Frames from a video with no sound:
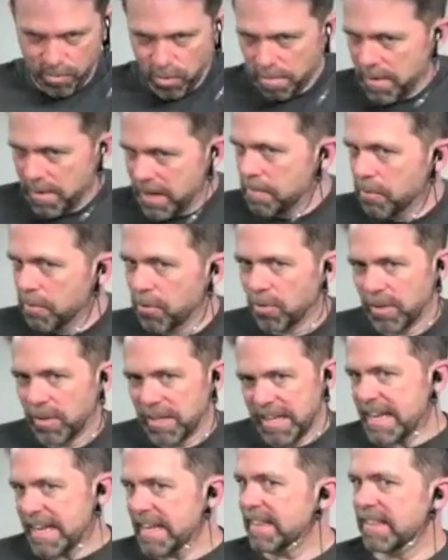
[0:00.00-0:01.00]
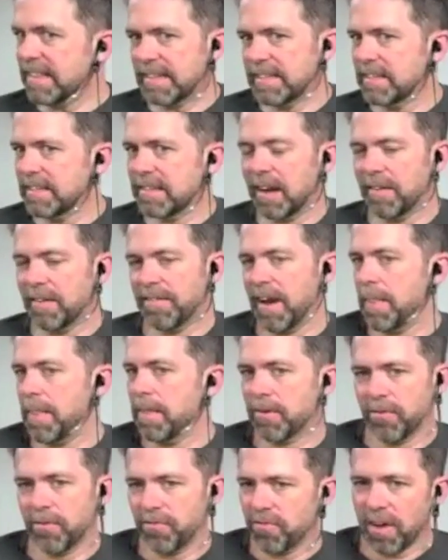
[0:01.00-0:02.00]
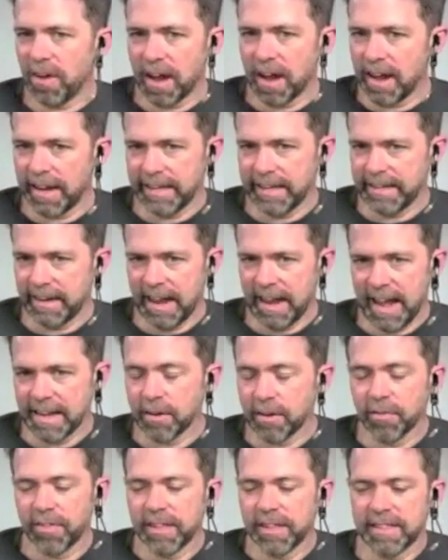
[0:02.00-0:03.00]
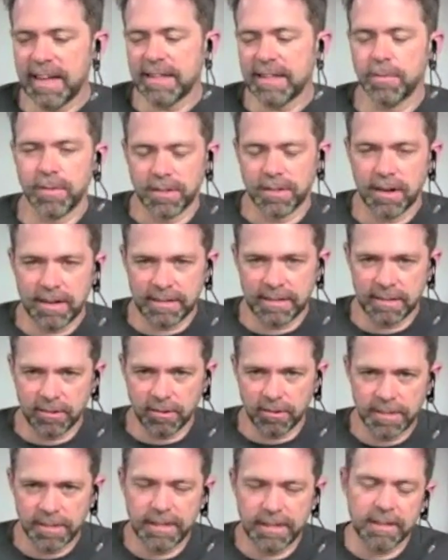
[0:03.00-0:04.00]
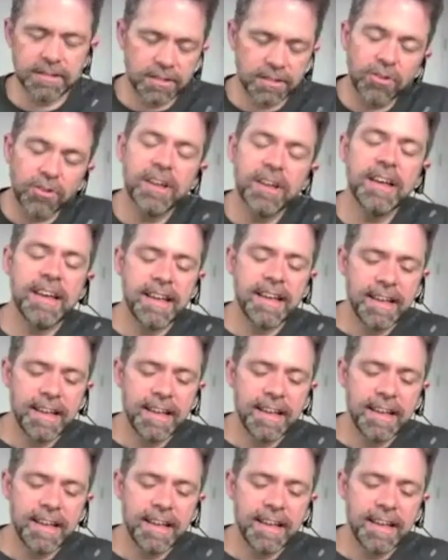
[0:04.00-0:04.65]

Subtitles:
where people eat this stuff and they're fine. I don't think that's what's causing the obesity. So